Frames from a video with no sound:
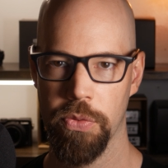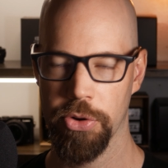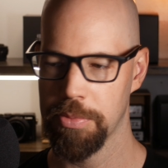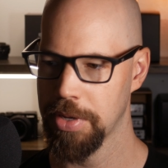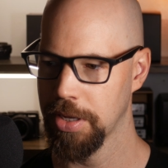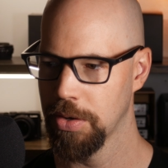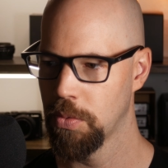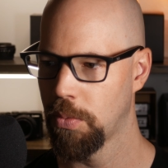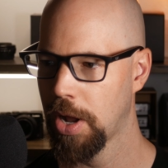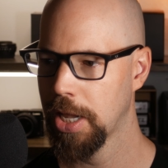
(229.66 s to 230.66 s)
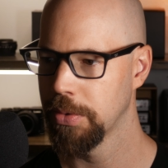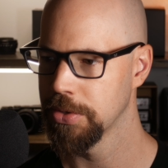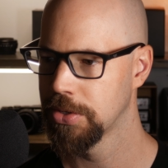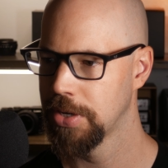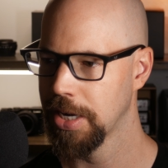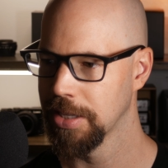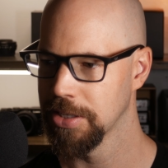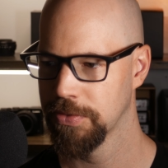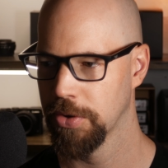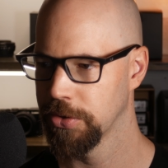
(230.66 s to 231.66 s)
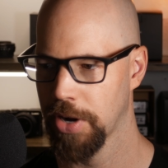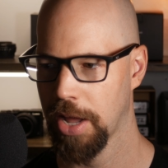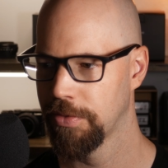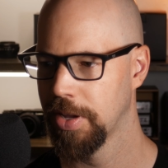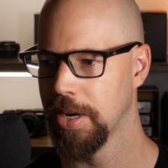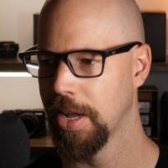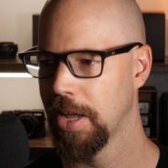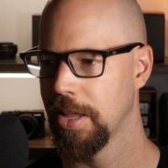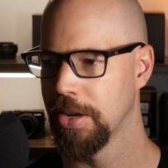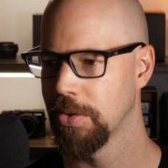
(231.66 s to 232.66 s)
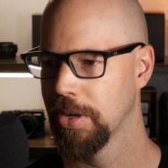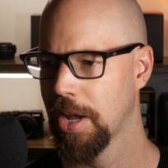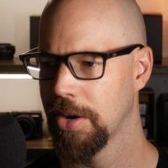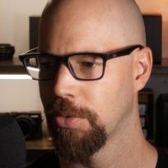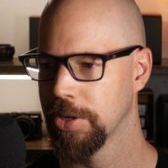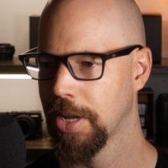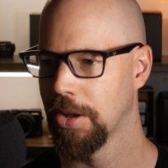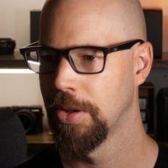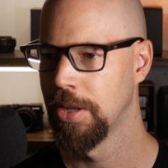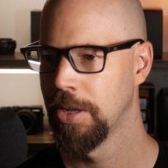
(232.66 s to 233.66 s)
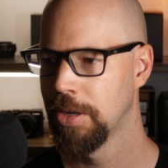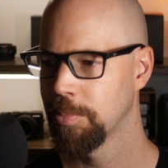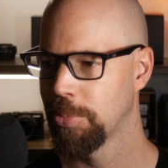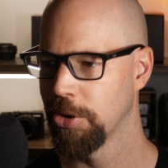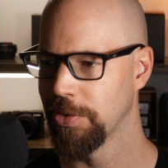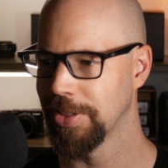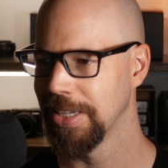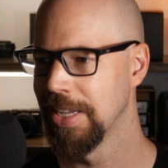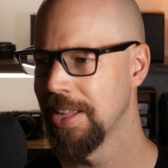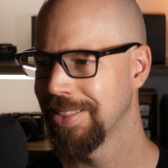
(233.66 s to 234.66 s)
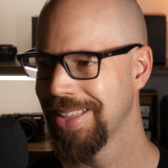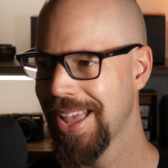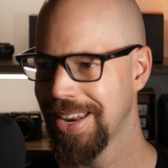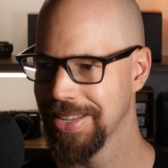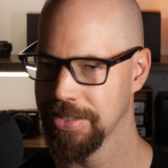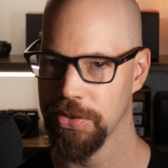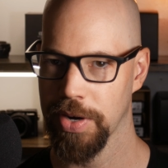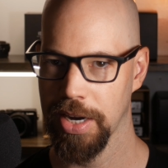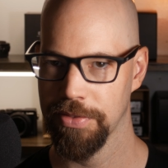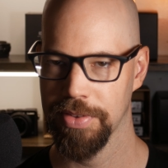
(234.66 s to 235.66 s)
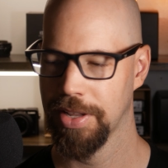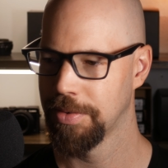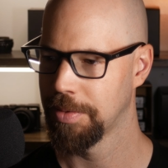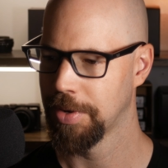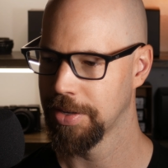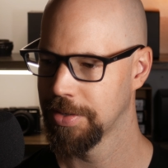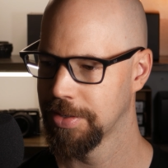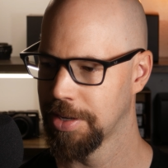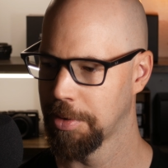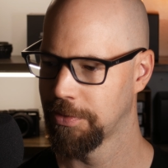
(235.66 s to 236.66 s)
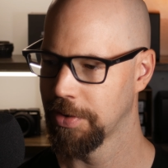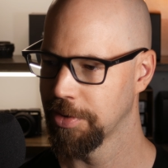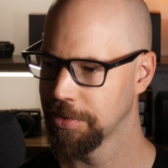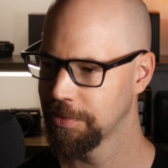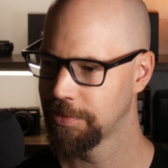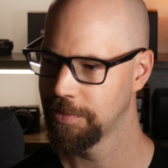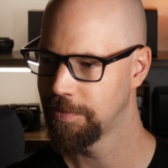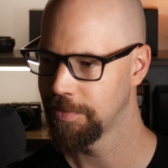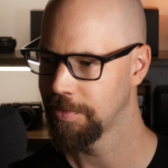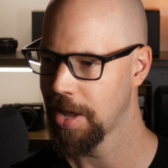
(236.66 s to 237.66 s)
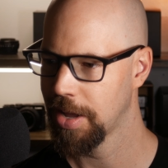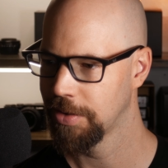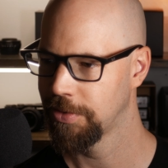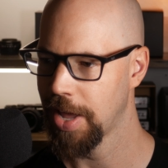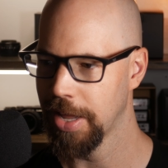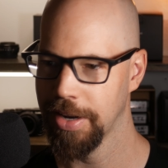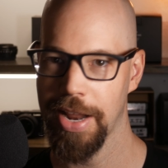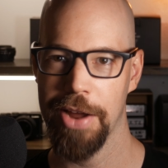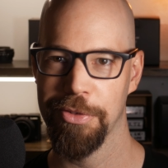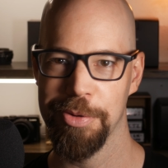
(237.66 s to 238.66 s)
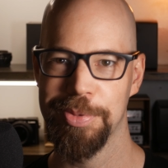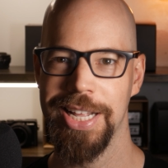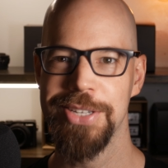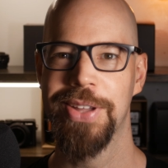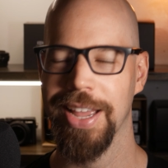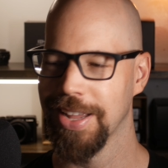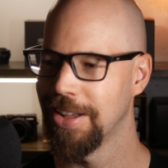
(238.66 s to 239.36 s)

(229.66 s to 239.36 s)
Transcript: at me while I was taking this photograph, and it kind of worked out perfectly. The edit isn't great. It's not my favorite edit ever, but that's okay.